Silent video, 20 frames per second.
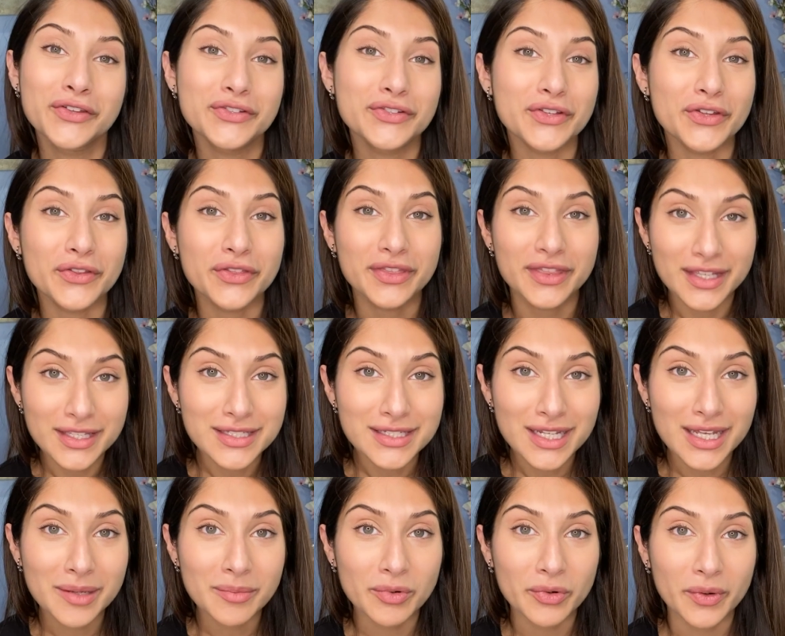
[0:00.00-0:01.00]
So this
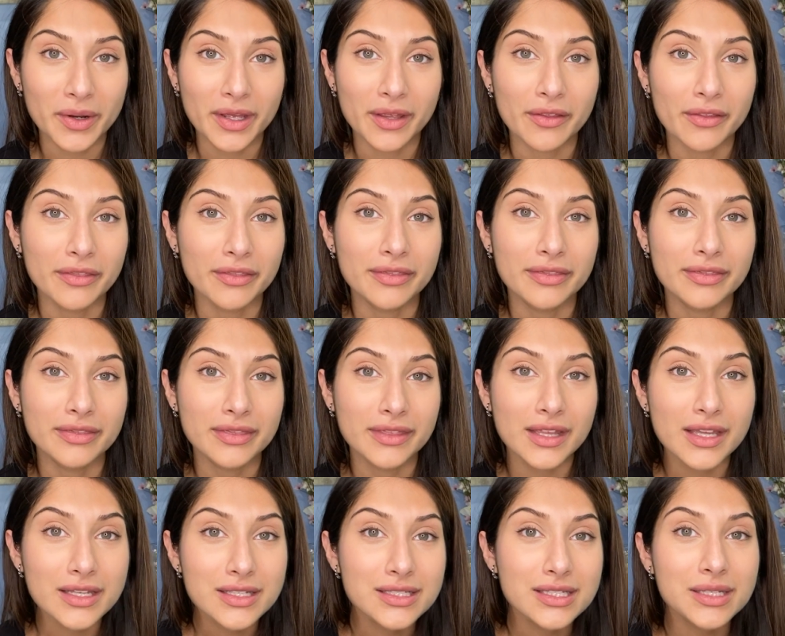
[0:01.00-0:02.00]
time around,
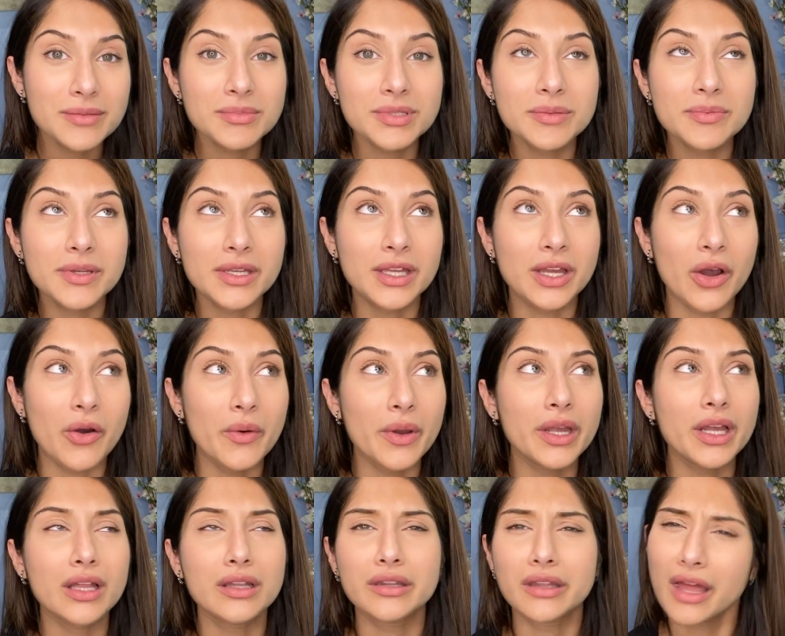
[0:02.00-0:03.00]
things seem to be
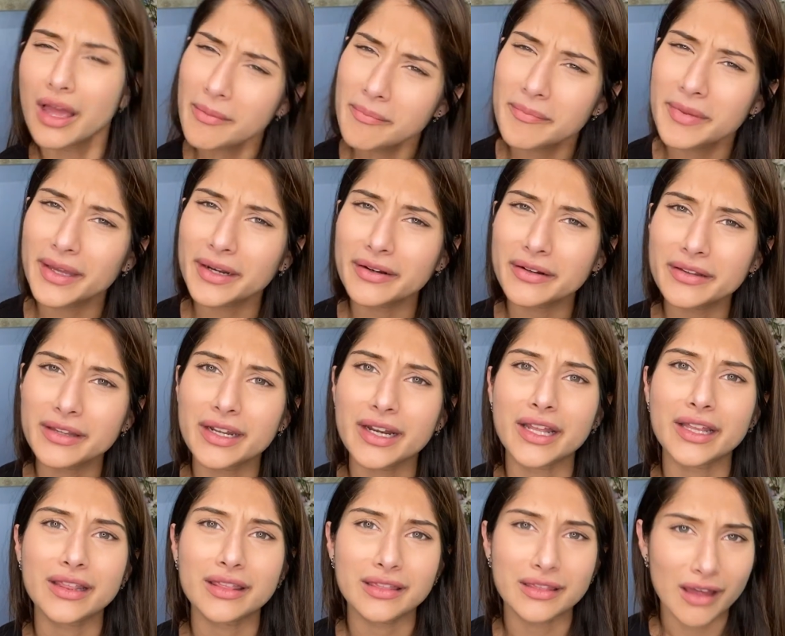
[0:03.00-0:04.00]
going a lot better than
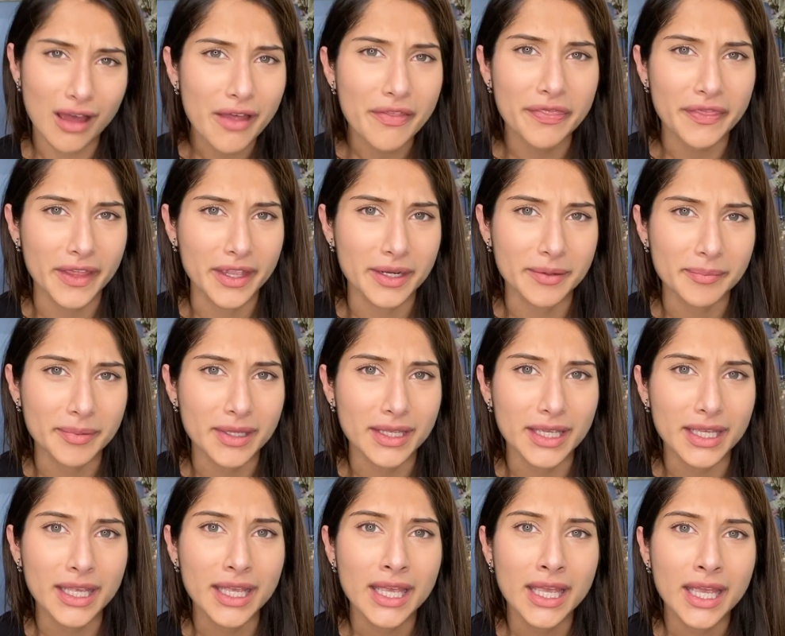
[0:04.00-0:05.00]
I thought they'd
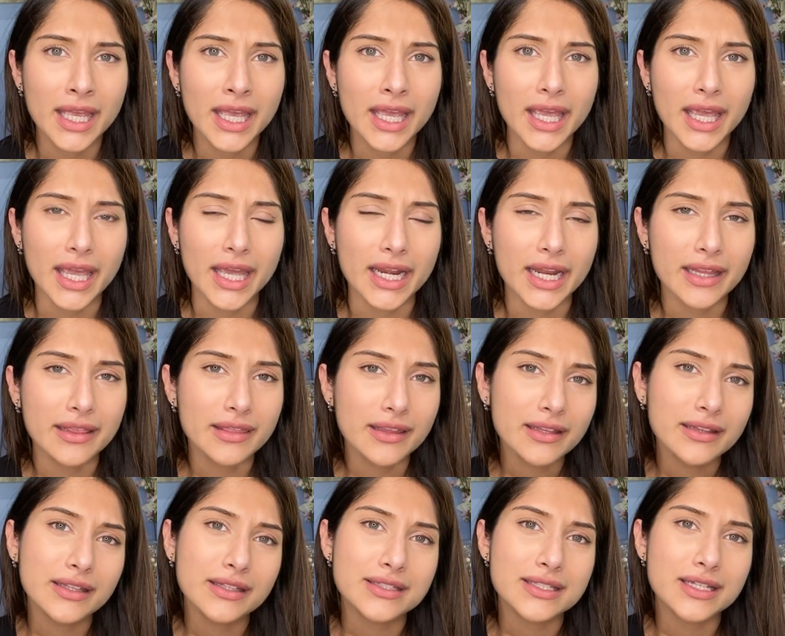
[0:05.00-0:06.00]
be. And I
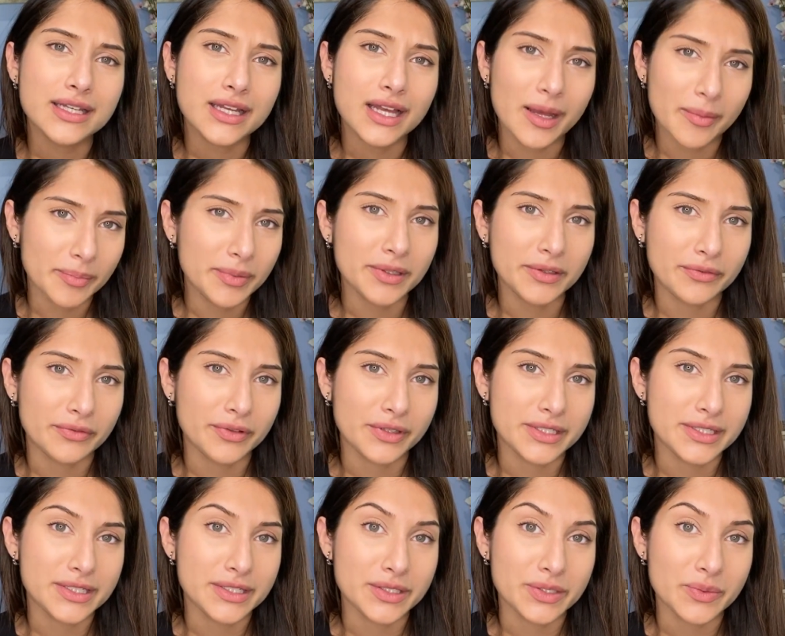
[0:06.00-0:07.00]
think that's a couple of
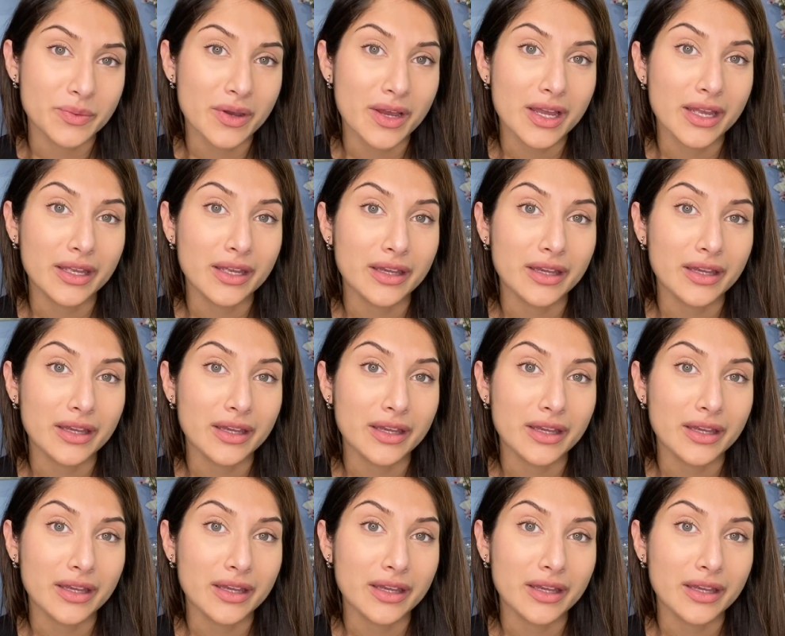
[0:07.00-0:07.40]
reasons why.